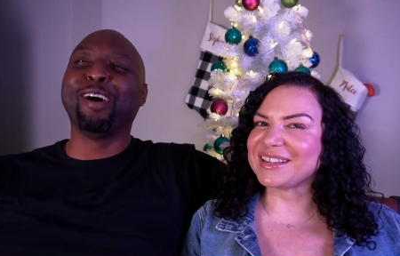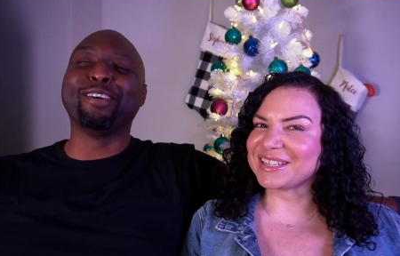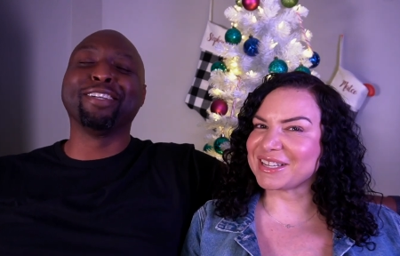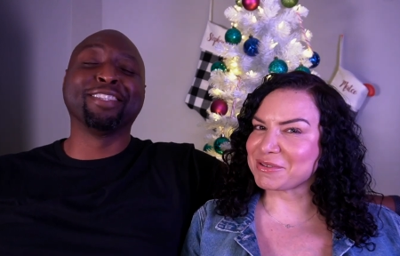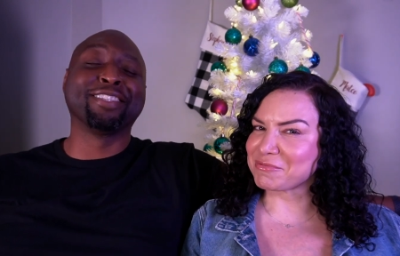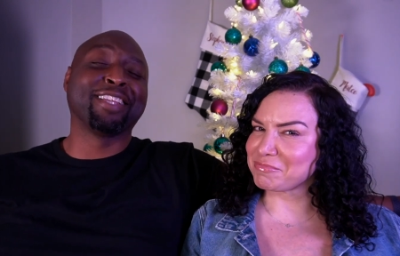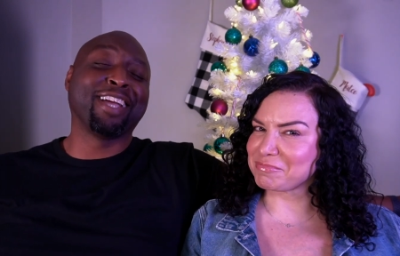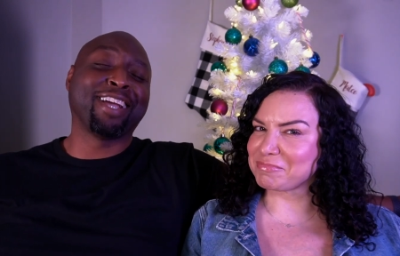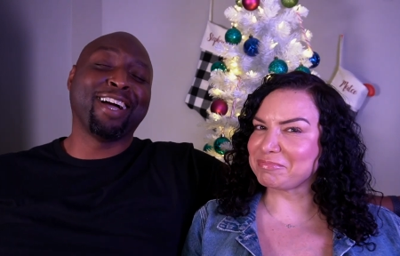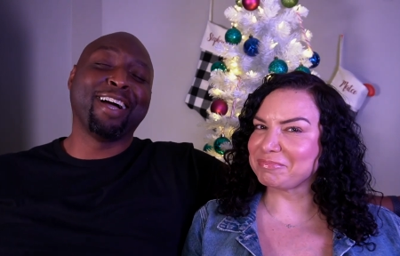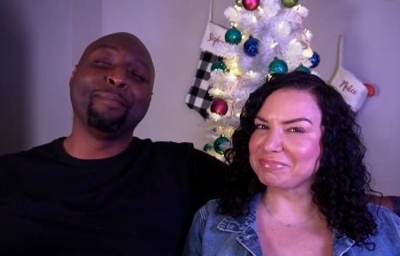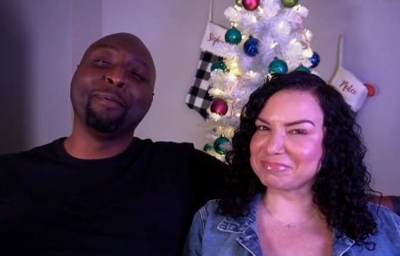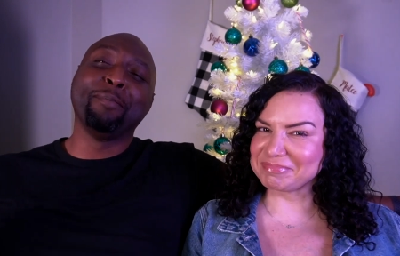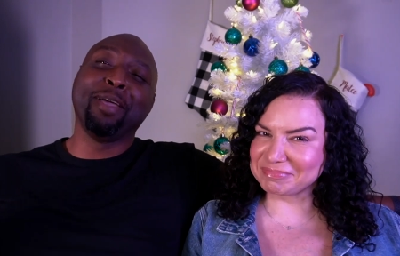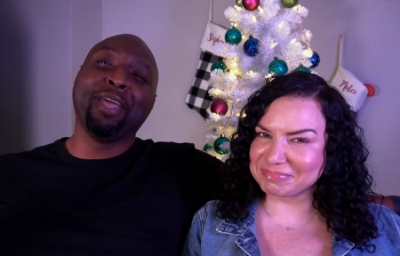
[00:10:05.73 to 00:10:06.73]
Speaker 1: I was like,
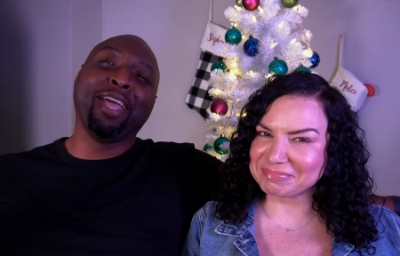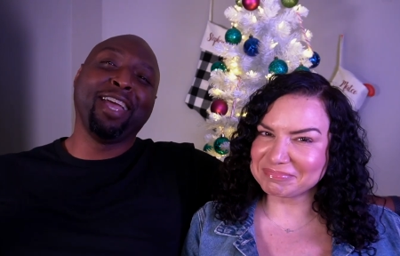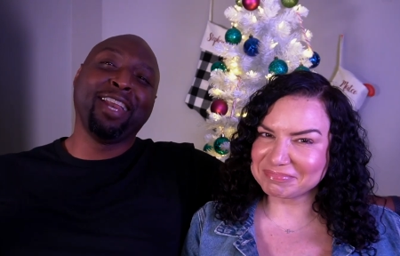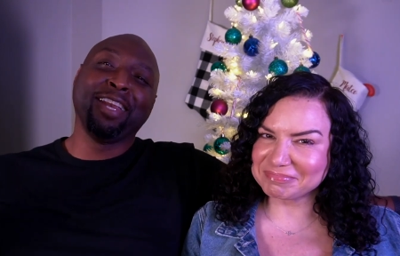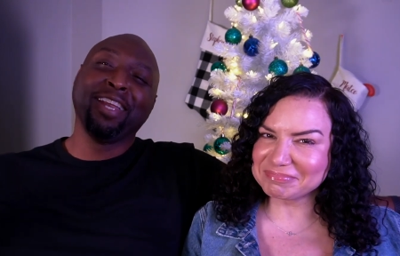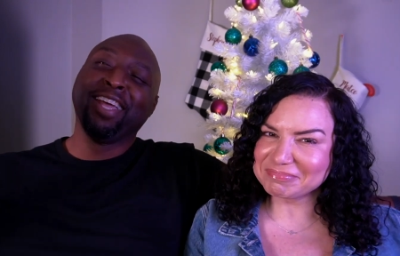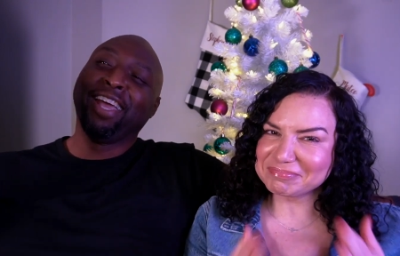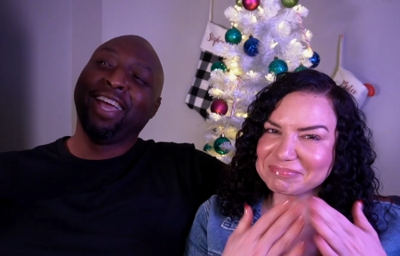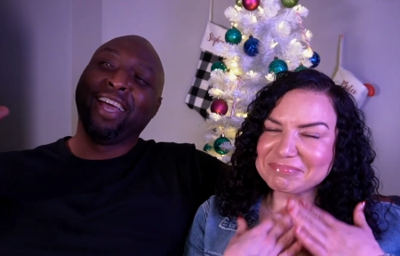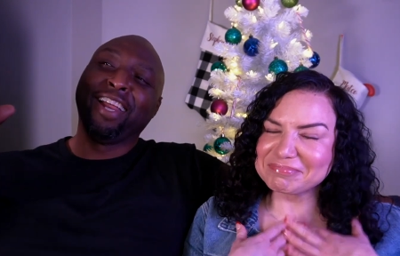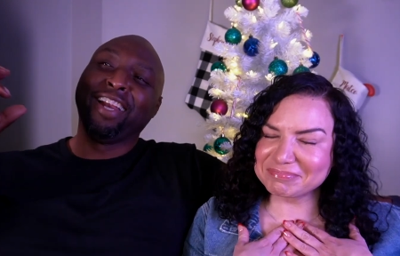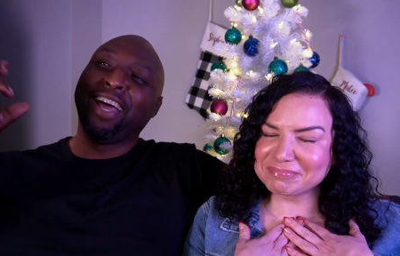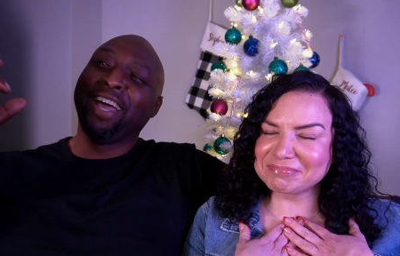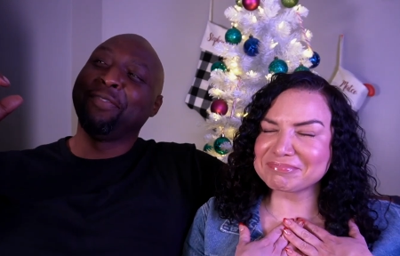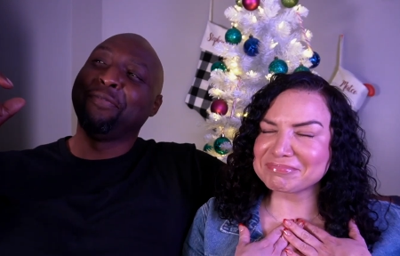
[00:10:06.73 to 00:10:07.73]
I'm a man, and
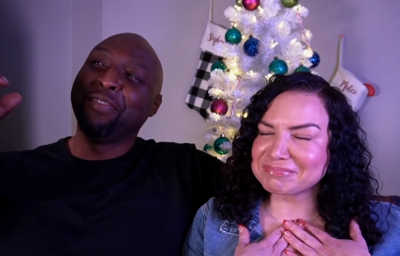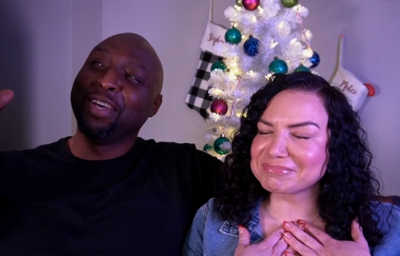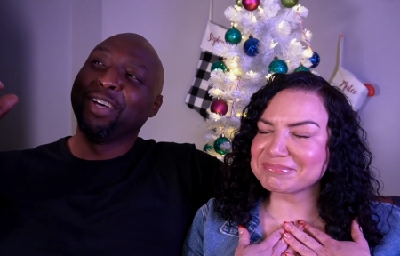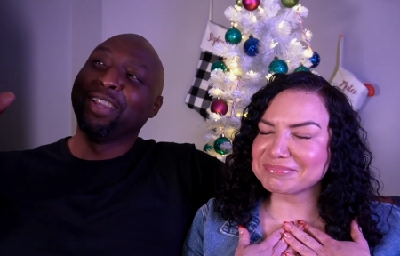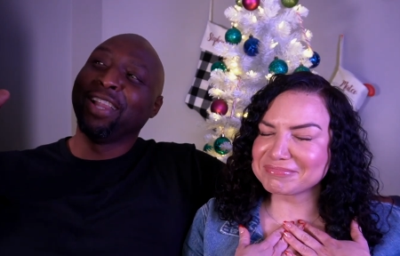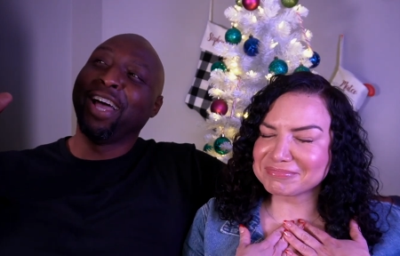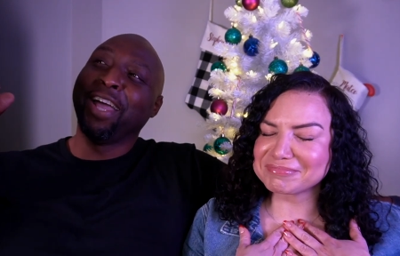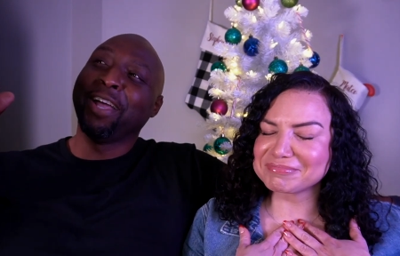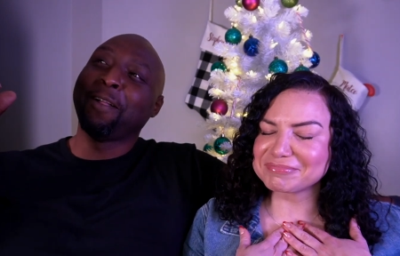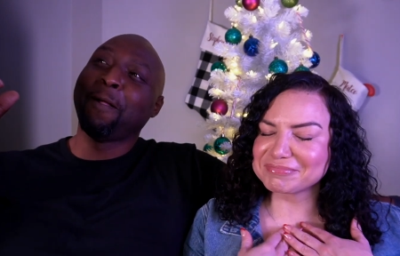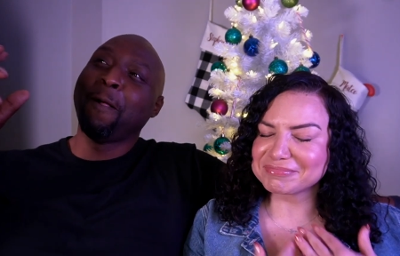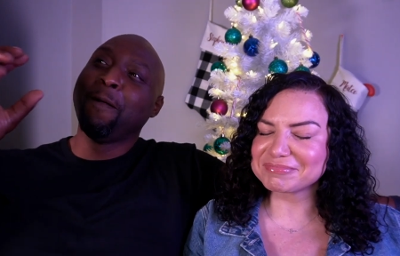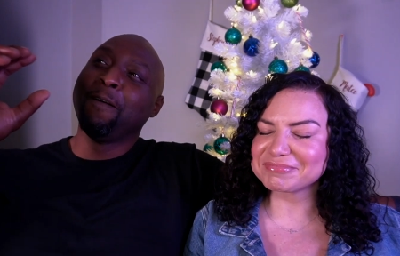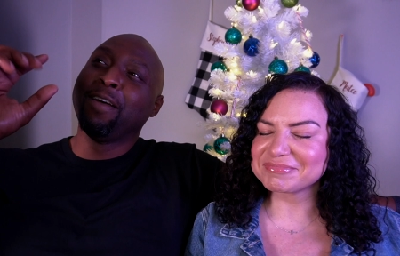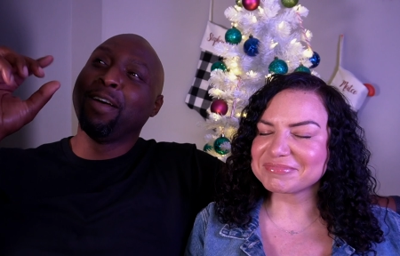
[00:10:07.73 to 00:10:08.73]
I feel like
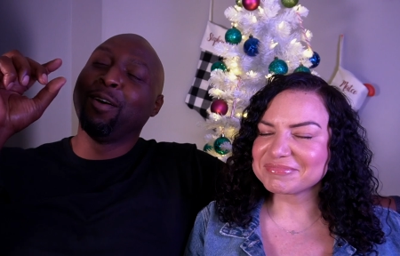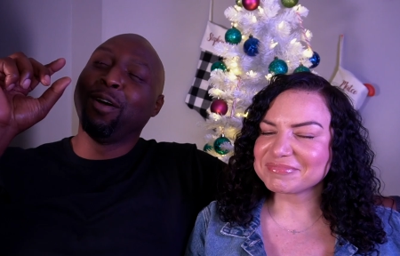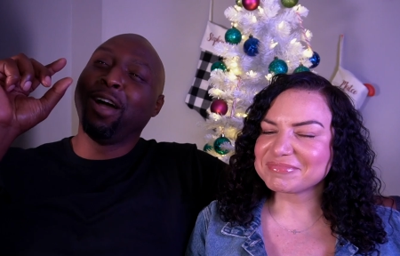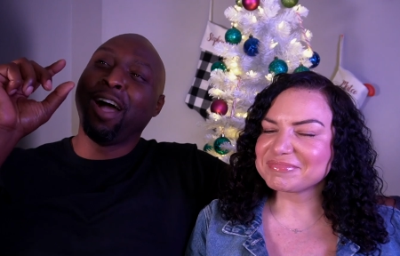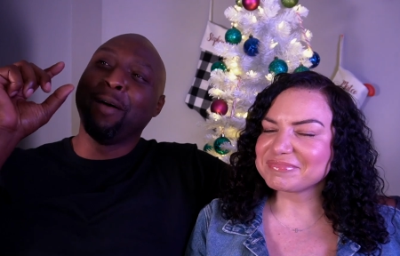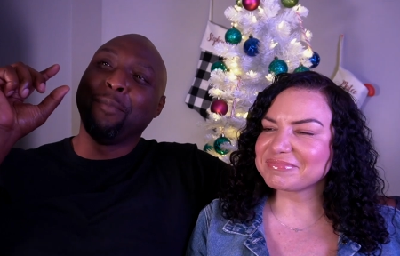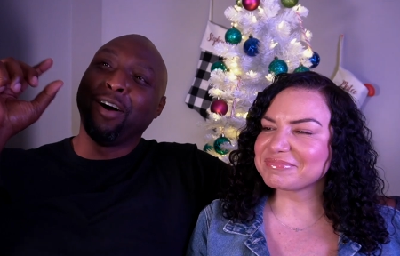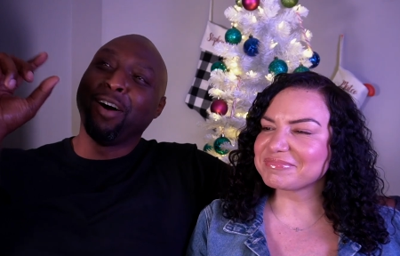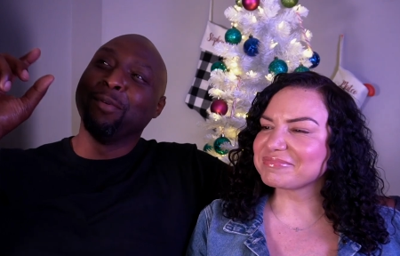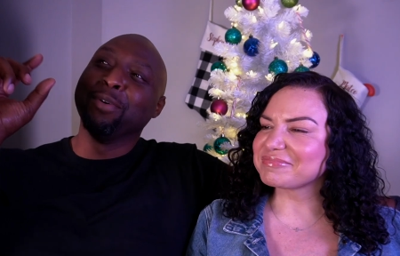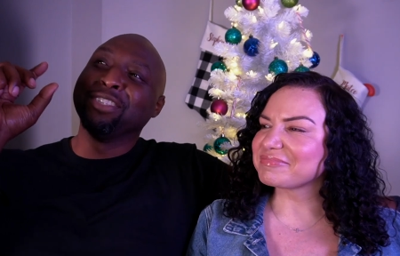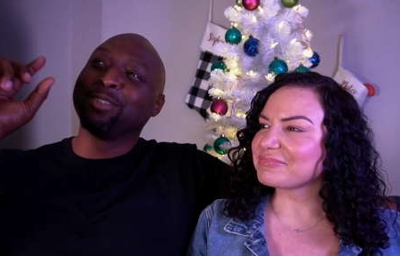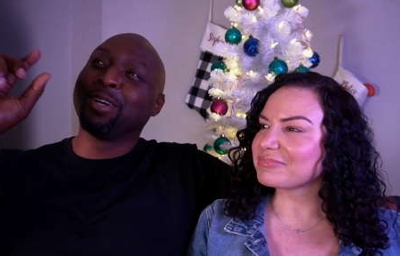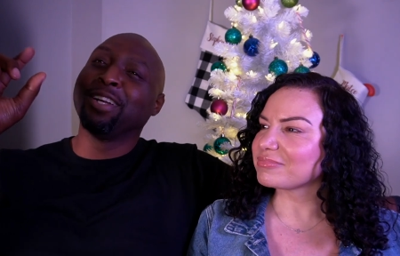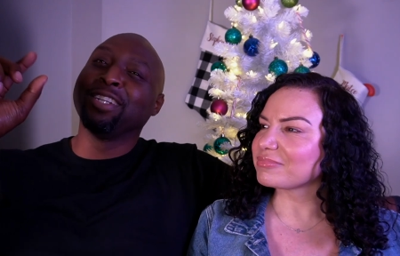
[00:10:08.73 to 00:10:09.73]
I'm
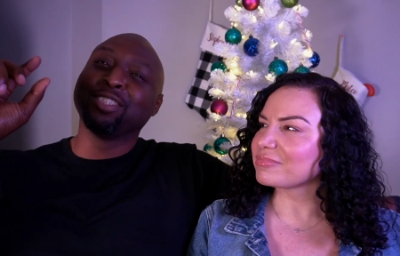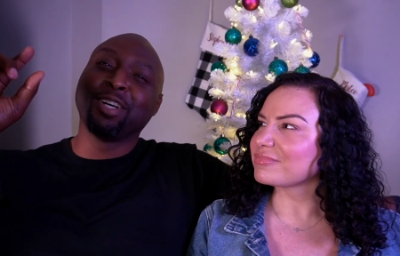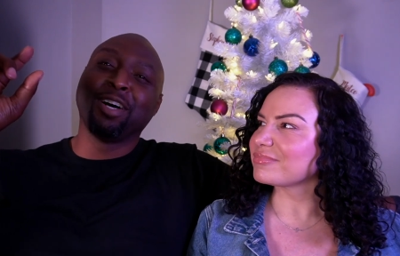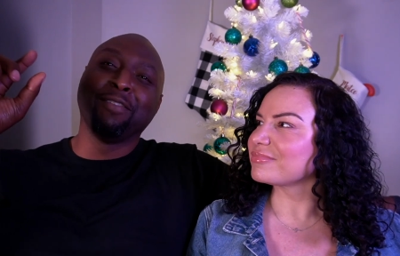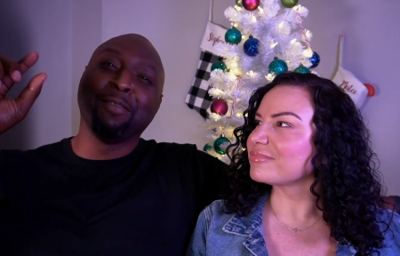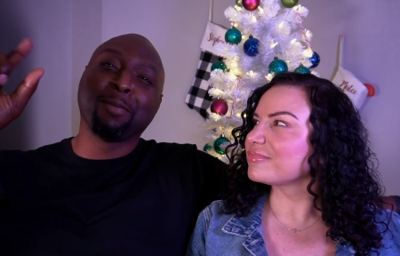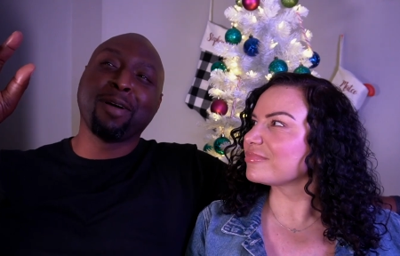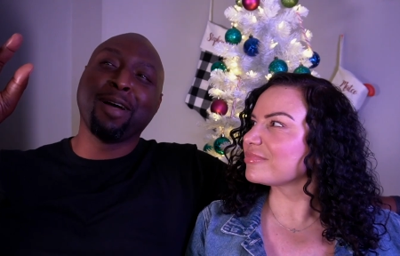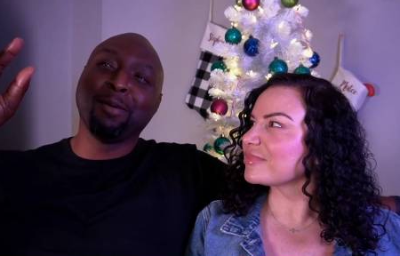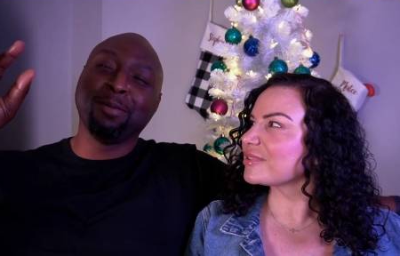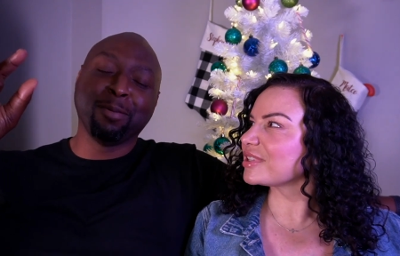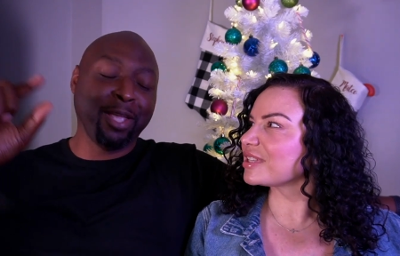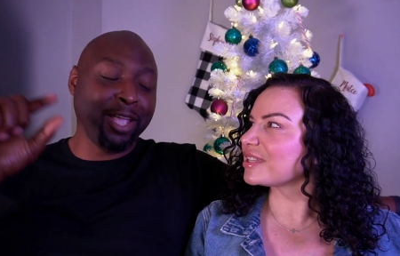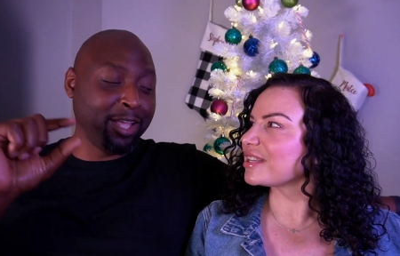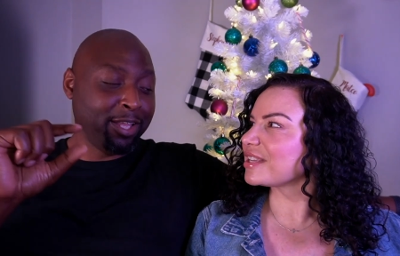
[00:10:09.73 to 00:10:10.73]
always trying to solve a
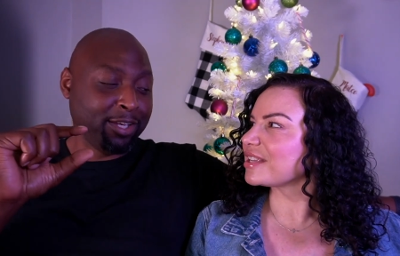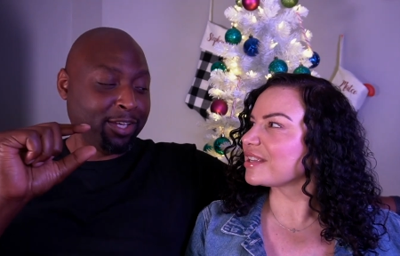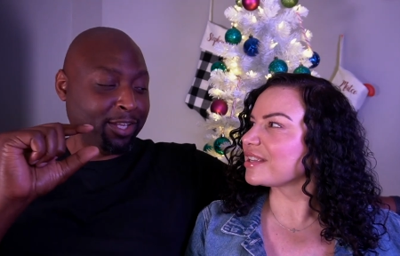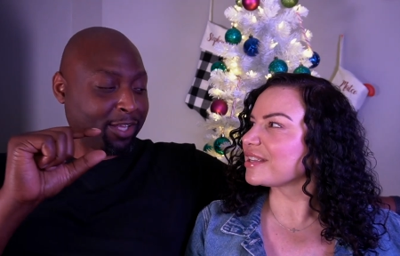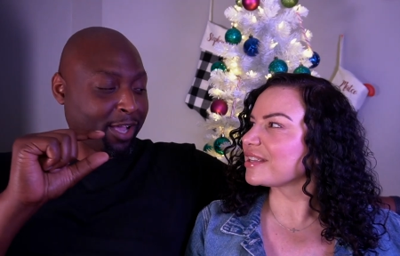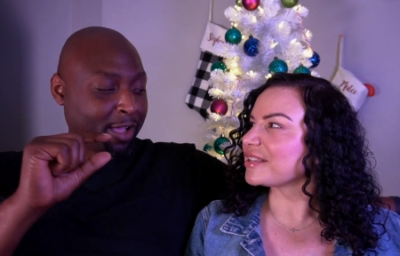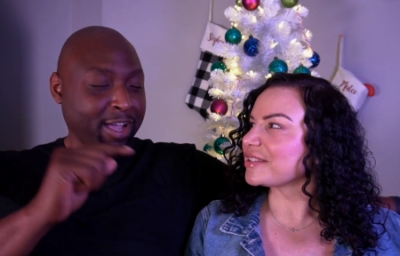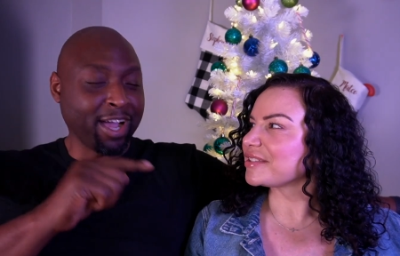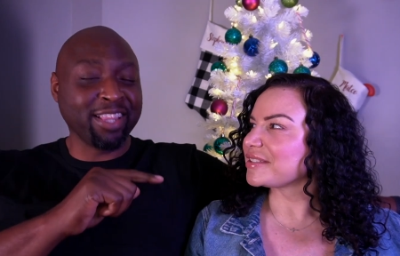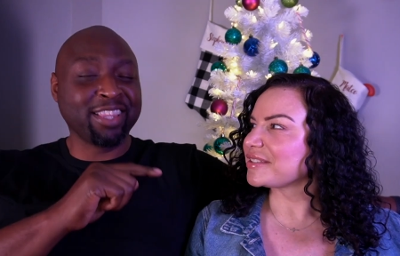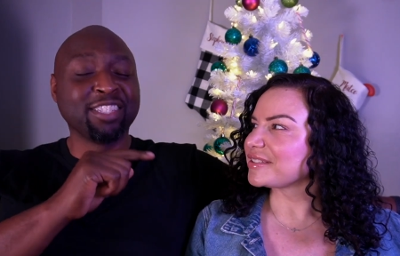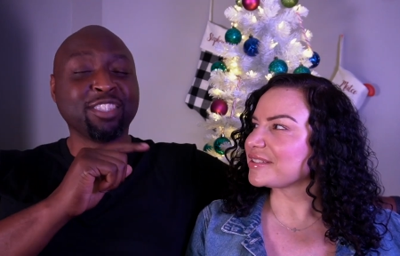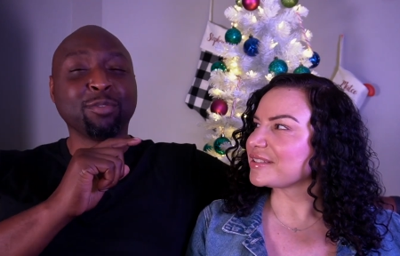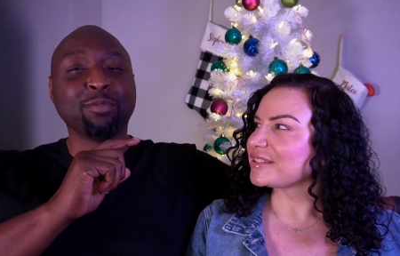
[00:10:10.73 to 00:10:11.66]
problem. And I got this